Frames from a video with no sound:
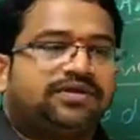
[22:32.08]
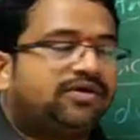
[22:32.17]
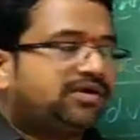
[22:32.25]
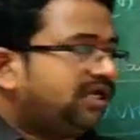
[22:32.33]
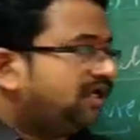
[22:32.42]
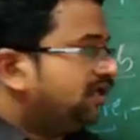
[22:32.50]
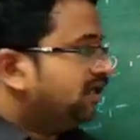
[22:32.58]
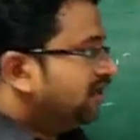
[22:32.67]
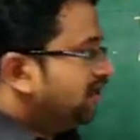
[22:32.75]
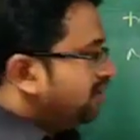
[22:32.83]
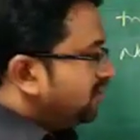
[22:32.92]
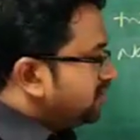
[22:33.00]
Okay.
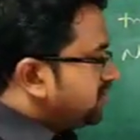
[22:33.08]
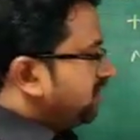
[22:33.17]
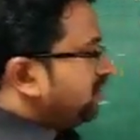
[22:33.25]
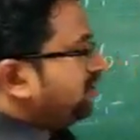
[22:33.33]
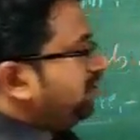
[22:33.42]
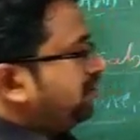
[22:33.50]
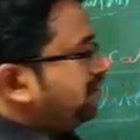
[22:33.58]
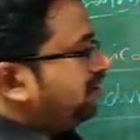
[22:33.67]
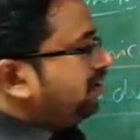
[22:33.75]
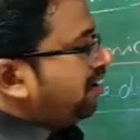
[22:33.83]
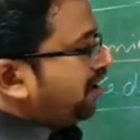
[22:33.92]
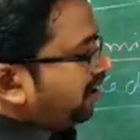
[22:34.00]

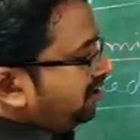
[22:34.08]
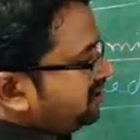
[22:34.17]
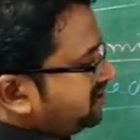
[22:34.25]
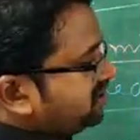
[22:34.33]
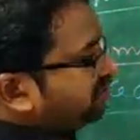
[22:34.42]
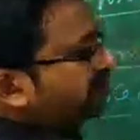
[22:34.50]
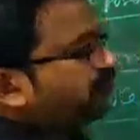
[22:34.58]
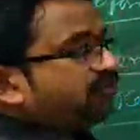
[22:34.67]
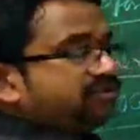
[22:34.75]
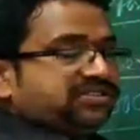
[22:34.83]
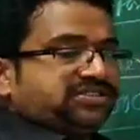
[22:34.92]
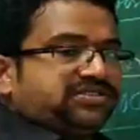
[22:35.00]
So this is about
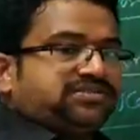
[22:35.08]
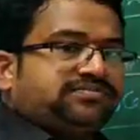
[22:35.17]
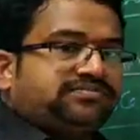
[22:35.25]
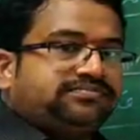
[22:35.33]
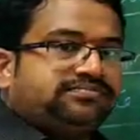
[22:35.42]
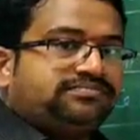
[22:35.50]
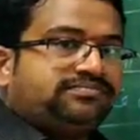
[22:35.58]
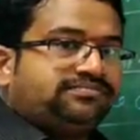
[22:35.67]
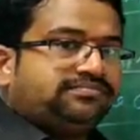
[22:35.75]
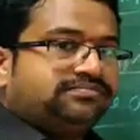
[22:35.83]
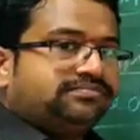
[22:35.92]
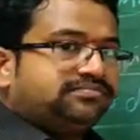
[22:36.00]
procedure.
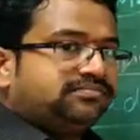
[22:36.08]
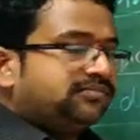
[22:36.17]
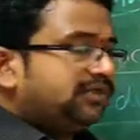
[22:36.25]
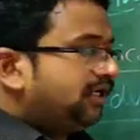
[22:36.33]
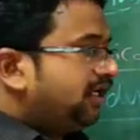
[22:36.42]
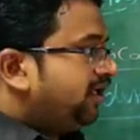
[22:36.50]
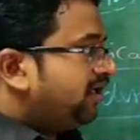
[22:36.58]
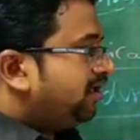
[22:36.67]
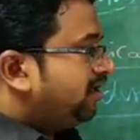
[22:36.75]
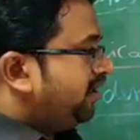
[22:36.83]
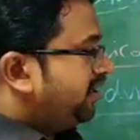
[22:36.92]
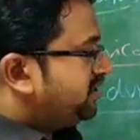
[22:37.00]
Clear?
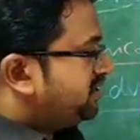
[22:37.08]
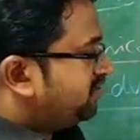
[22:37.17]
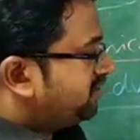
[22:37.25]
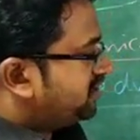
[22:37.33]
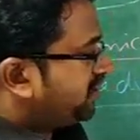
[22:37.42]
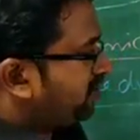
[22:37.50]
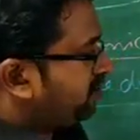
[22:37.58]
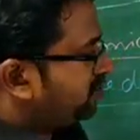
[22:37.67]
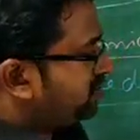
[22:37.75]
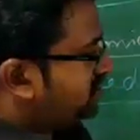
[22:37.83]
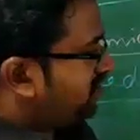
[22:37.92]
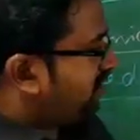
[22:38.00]
Let us see once again
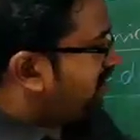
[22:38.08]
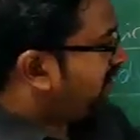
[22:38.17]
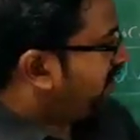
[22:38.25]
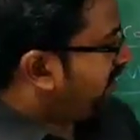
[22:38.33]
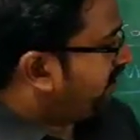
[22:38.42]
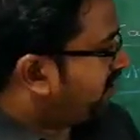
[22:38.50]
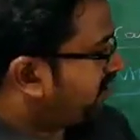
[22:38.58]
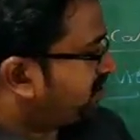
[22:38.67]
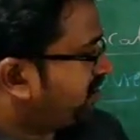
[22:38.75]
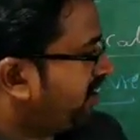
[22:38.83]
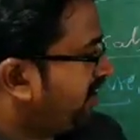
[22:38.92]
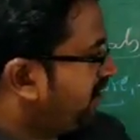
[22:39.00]
procedure. Radar
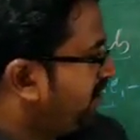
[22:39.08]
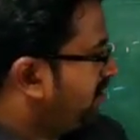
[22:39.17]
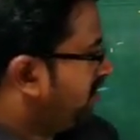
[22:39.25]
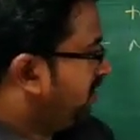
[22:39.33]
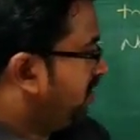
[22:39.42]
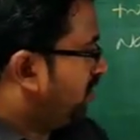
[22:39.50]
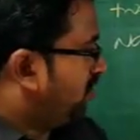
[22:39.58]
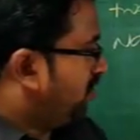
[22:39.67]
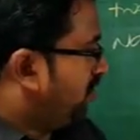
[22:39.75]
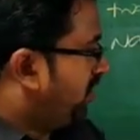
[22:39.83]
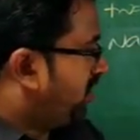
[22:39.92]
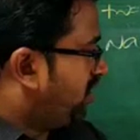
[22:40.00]
stand,
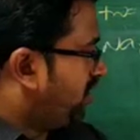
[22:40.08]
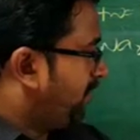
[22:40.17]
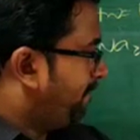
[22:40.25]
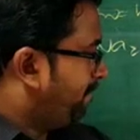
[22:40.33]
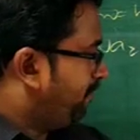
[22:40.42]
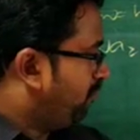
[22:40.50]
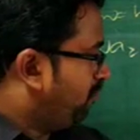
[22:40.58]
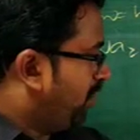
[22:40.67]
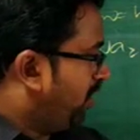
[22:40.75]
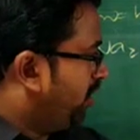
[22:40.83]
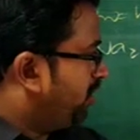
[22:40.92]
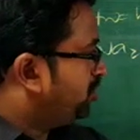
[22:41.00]
holder,
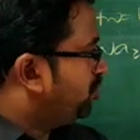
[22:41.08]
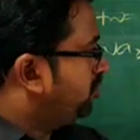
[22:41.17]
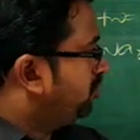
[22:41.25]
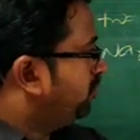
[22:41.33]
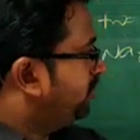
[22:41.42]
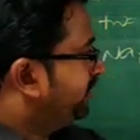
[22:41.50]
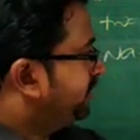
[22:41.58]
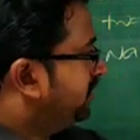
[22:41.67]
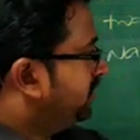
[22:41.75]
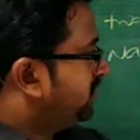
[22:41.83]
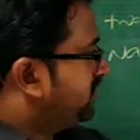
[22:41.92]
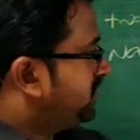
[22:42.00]
boiling
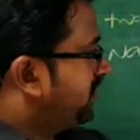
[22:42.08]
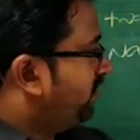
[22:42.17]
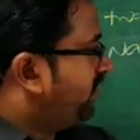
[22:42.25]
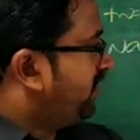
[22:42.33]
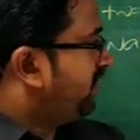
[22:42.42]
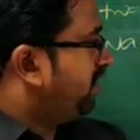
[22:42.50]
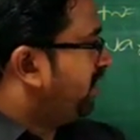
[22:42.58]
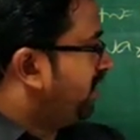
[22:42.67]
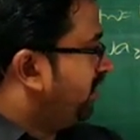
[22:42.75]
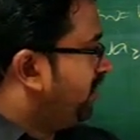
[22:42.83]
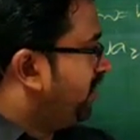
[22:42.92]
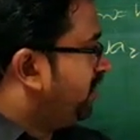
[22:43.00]
tube, thistle funnel,
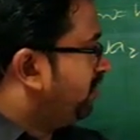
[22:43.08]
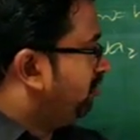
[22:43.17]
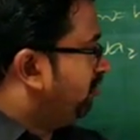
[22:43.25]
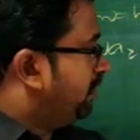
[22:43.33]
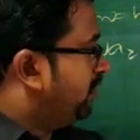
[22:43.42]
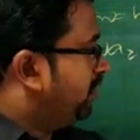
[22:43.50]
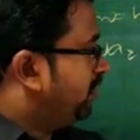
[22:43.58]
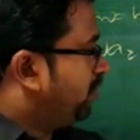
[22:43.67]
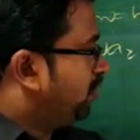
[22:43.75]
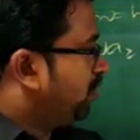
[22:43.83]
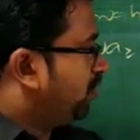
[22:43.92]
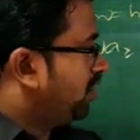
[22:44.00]
delivery tube,
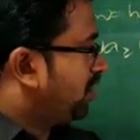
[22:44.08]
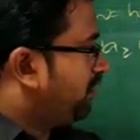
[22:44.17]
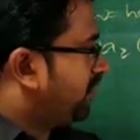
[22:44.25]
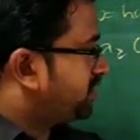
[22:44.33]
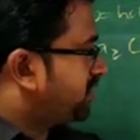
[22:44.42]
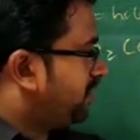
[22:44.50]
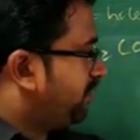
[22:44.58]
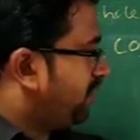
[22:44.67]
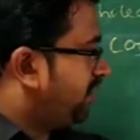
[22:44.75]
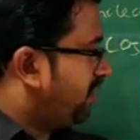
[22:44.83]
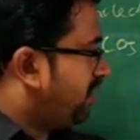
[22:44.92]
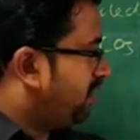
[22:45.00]
2-hole rubber
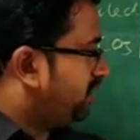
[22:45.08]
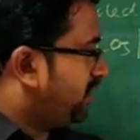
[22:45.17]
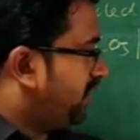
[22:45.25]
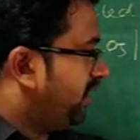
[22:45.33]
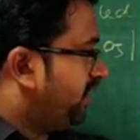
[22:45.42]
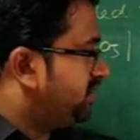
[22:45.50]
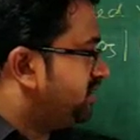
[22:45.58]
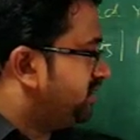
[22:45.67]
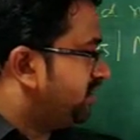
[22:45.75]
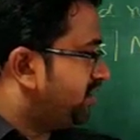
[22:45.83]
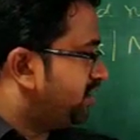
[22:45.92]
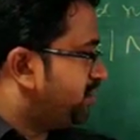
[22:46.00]
stopper, other end is in
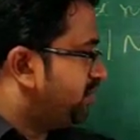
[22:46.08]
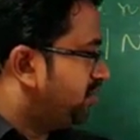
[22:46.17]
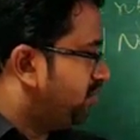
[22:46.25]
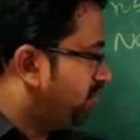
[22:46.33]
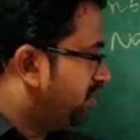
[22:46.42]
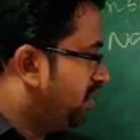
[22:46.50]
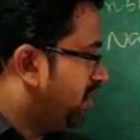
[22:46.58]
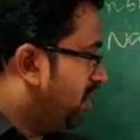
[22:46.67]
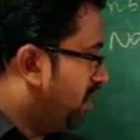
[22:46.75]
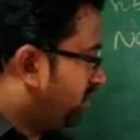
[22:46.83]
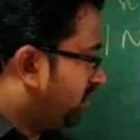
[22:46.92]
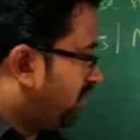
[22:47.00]
the test tube,
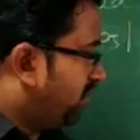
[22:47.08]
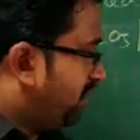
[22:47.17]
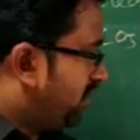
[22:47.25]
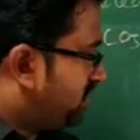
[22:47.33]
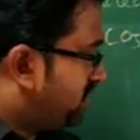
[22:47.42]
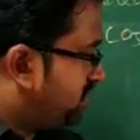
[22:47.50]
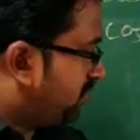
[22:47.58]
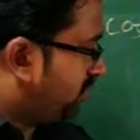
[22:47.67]
and the chemicals is